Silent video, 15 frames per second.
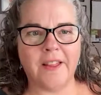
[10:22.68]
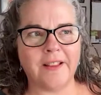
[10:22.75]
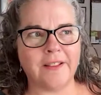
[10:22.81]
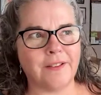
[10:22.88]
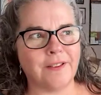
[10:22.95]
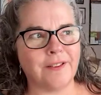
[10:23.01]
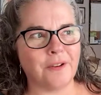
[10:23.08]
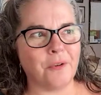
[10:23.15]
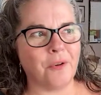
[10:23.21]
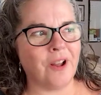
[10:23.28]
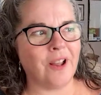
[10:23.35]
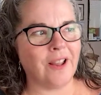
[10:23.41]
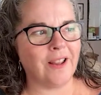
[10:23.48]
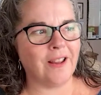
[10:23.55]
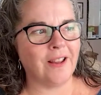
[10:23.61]
that's
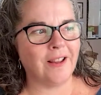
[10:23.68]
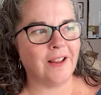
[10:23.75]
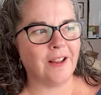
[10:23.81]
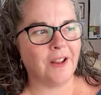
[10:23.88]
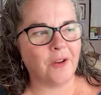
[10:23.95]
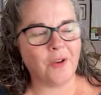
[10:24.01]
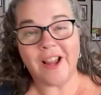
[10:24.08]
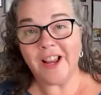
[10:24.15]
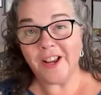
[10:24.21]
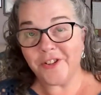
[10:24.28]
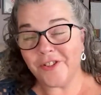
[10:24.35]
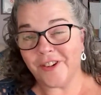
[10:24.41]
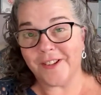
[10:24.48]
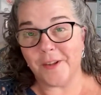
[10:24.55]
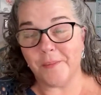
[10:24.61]
quite
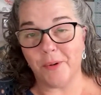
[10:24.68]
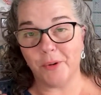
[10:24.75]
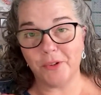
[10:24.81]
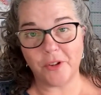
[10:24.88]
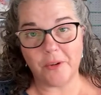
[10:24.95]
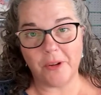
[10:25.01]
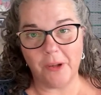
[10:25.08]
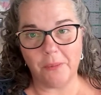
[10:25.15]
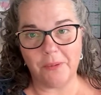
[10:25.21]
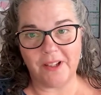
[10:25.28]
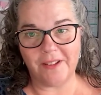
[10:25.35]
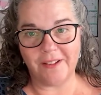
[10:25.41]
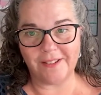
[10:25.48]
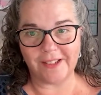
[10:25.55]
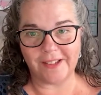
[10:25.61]
interesting, but also a little
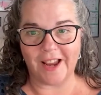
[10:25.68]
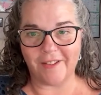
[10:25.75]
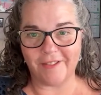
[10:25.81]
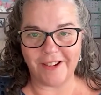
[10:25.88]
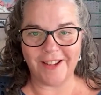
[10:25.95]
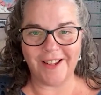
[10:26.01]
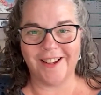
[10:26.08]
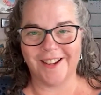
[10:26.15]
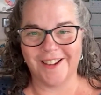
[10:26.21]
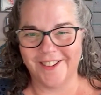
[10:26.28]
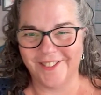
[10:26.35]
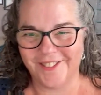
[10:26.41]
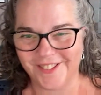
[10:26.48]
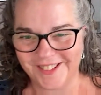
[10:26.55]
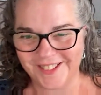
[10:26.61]
bit scary
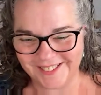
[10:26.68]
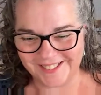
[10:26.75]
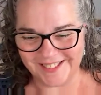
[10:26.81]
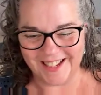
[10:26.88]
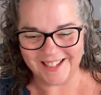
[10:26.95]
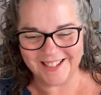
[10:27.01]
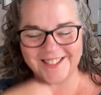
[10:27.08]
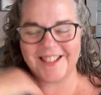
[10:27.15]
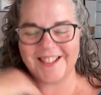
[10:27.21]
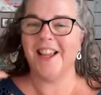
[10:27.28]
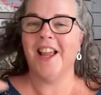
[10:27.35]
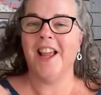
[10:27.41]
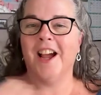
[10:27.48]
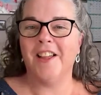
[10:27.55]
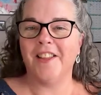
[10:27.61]
what you're saying, because I
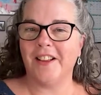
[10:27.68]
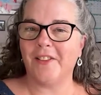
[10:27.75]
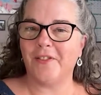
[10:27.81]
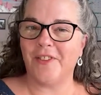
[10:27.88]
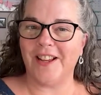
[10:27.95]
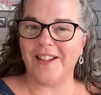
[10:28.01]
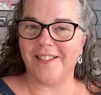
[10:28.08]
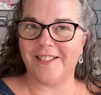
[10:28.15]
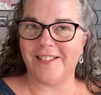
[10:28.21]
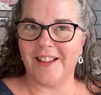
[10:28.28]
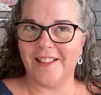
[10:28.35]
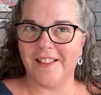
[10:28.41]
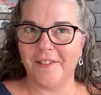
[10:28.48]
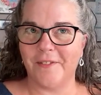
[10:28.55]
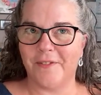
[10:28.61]
think it's fair to
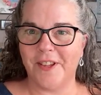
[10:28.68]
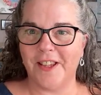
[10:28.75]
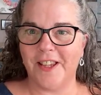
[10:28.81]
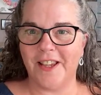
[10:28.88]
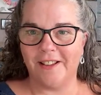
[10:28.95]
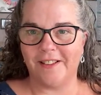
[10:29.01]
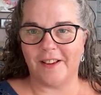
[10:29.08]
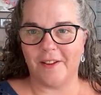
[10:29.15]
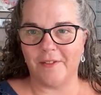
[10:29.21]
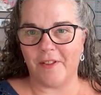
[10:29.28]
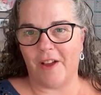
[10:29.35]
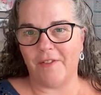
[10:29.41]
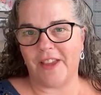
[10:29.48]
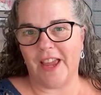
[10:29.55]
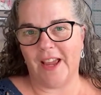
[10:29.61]
say that for years
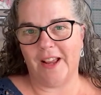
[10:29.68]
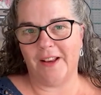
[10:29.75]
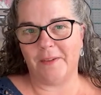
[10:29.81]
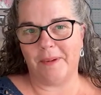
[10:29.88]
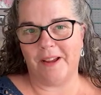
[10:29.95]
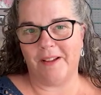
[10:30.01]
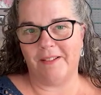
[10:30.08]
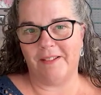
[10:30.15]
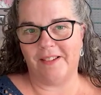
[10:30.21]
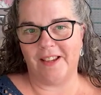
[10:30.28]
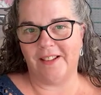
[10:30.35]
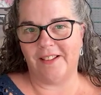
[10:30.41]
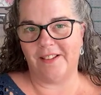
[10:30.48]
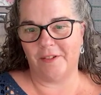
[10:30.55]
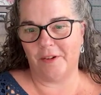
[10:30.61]
I've cared about
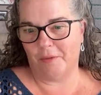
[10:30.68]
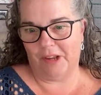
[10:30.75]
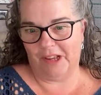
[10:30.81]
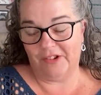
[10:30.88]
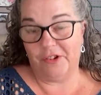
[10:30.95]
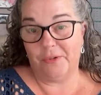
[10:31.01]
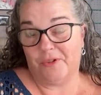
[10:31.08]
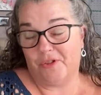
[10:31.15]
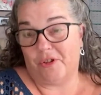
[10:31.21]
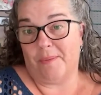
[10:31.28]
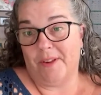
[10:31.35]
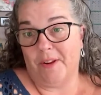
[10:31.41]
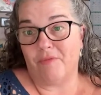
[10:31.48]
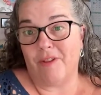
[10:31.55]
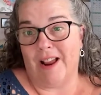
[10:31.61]
data as you were
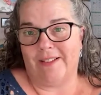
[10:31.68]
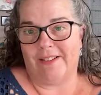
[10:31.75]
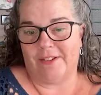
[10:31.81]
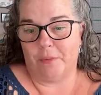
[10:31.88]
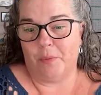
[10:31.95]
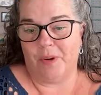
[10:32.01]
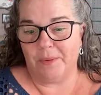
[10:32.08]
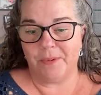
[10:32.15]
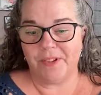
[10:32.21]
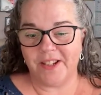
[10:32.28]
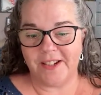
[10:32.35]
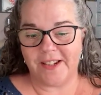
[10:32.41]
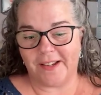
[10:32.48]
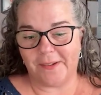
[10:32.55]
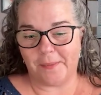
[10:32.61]
describing at rest and when it was
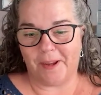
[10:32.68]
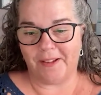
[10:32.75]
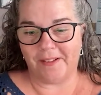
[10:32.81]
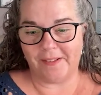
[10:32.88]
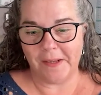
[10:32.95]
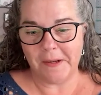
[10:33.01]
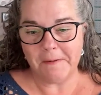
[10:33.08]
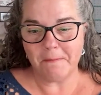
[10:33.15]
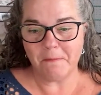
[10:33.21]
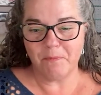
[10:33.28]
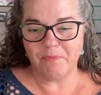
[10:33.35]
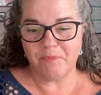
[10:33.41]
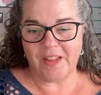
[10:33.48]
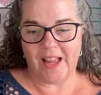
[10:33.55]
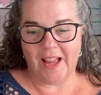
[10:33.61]
in a database.
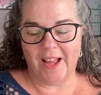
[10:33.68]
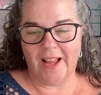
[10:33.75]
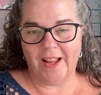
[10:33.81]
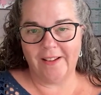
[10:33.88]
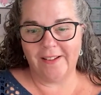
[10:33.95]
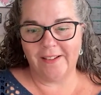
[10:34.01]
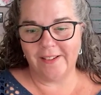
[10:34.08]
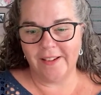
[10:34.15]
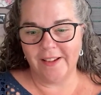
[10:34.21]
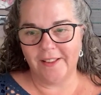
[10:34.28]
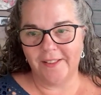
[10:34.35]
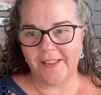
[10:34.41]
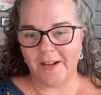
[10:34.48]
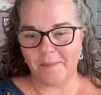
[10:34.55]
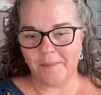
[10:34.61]
And
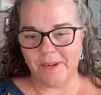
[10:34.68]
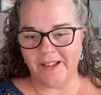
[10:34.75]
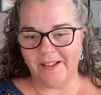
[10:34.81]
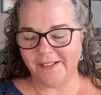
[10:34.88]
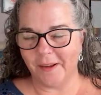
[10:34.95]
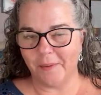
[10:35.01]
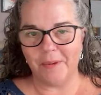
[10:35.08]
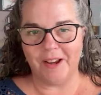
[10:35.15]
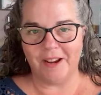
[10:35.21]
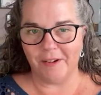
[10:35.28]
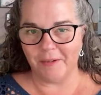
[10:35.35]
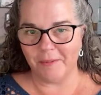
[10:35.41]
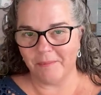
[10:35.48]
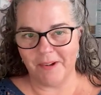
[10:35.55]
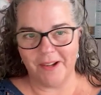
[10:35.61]
there'd be somewhere
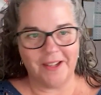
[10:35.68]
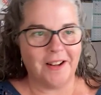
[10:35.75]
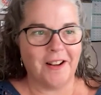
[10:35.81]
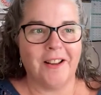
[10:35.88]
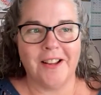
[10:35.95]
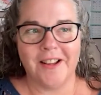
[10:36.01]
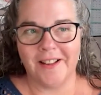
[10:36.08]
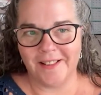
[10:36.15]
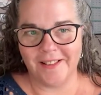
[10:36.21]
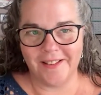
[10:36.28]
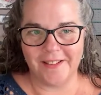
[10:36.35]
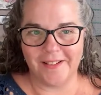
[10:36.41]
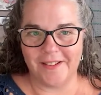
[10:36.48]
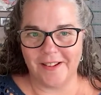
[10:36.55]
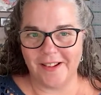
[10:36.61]
at my client
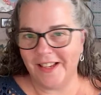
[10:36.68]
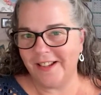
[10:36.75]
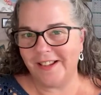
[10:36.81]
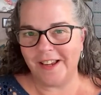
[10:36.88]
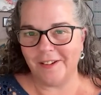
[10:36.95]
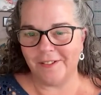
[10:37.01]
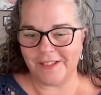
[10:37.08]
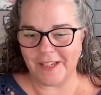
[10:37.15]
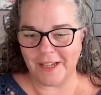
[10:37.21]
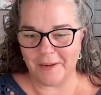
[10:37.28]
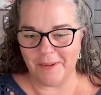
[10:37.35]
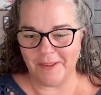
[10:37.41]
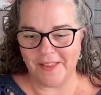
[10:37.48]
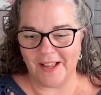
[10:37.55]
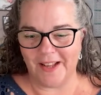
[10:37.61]
that's an ETL
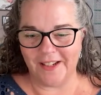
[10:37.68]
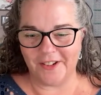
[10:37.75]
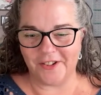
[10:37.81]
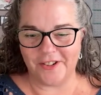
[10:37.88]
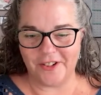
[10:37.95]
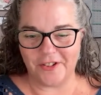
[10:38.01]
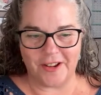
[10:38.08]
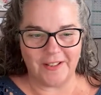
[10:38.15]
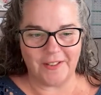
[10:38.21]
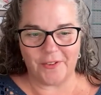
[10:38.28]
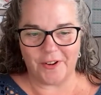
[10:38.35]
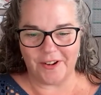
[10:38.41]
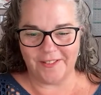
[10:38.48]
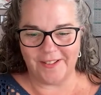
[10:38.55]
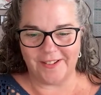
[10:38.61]
team, and they're literally
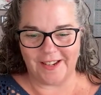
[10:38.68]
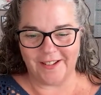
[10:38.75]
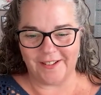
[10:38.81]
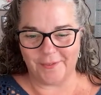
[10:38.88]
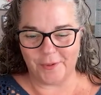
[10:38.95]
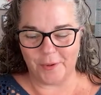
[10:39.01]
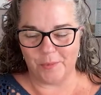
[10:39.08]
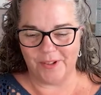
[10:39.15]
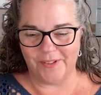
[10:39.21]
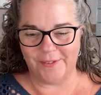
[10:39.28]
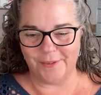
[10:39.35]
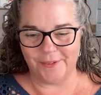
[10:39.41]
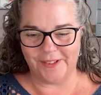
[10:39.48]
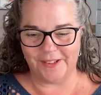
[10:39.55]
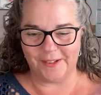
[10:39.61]
transferring the data from one
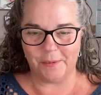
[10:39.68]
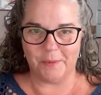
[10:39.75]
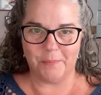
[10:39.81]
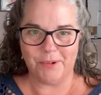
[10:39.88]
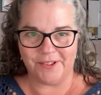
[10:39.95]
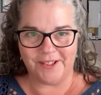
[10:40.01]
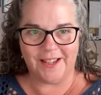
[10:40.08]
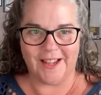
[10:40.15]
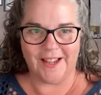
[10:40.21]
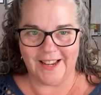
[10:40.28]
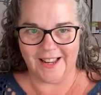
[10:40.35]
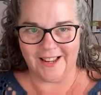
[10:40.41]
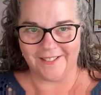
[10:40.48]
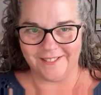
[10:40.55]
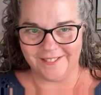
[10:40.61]
source system and putting it in
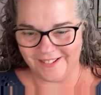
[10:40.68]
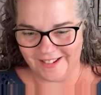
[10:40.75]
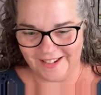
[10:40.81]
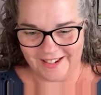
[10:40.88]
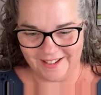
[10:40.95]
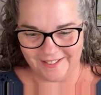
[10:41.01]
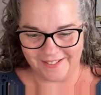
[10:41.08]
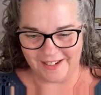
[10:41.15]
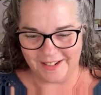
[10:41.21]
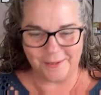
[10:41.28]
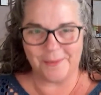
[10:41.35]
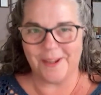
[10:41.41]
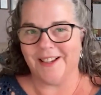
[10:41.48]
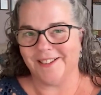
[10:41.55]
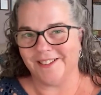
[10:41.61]
our
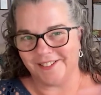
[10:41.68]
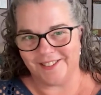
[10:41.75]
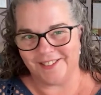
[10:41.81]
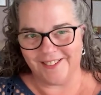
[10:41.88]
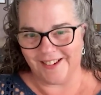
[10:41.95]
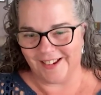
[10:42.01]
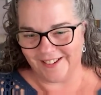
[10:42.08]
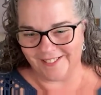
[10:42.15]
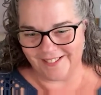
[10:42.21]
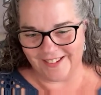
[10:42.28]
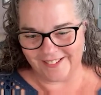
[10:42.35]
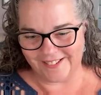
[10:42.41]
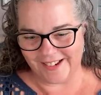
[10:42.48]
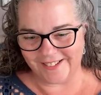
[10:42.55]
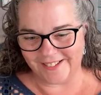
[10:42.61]
data warehouse or
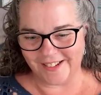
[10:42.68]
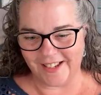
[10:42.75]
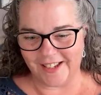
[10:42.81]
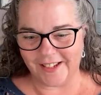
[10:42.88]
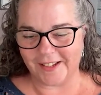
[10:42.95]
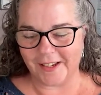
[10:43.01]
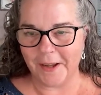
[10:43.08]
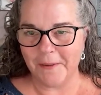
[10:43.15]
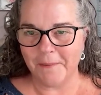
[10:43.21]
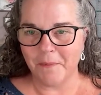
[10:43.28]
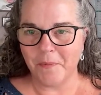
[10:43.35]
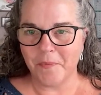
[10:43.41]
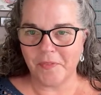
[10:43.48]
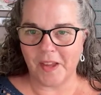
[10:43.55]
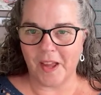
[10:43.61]
our data lake.
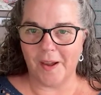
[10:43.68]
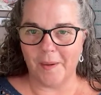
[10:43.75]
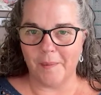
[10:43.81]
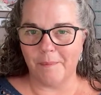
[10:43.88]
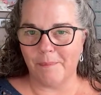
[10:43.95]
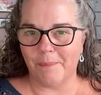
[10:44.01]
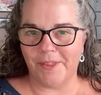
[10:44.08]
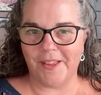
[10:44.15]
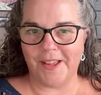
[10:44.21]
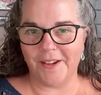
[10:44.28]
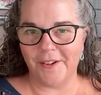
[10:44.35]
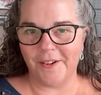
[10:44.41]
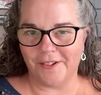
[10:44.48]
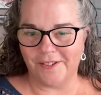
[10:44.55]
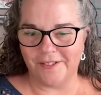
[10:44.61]
But they're
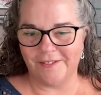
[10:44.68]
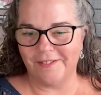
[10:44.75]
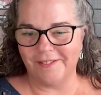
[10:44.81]
not